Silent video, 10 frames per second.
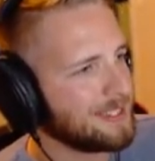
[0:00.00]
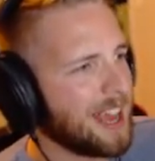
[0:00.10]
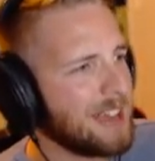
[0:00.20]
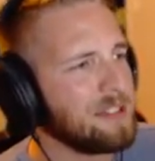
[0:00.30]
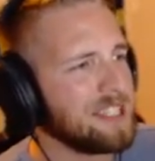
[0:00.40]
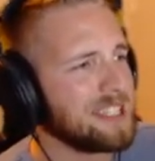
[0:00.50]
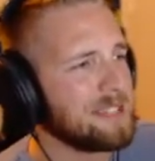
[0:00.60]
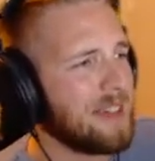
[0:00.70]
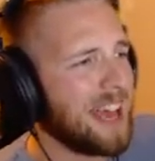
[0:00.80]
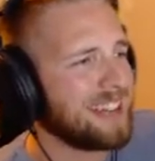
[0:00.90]
What does it
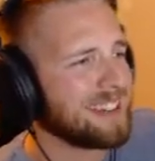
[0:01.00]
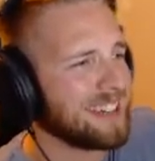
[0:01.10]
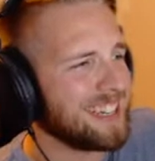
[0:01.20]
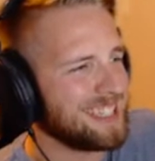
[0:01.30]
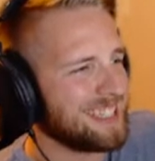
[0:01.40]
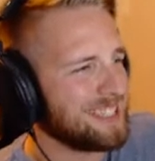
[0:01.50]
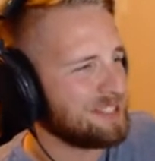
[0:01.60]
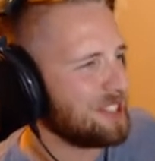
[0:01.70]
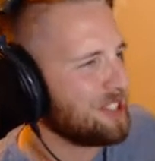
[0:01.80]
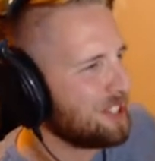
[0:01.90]
matter? It's a
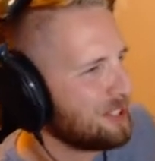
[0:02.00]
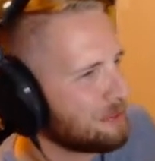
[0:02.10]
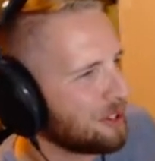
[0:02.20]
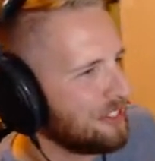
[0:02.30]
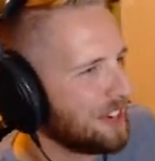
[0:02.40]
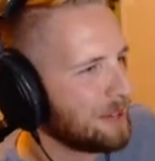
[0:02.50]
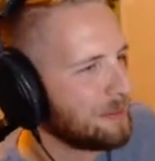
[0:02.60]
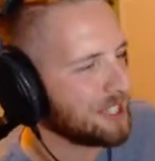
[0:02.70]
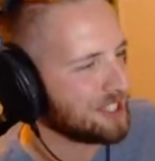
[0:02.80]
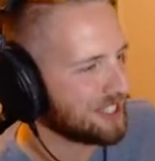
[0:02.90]
little profile picture.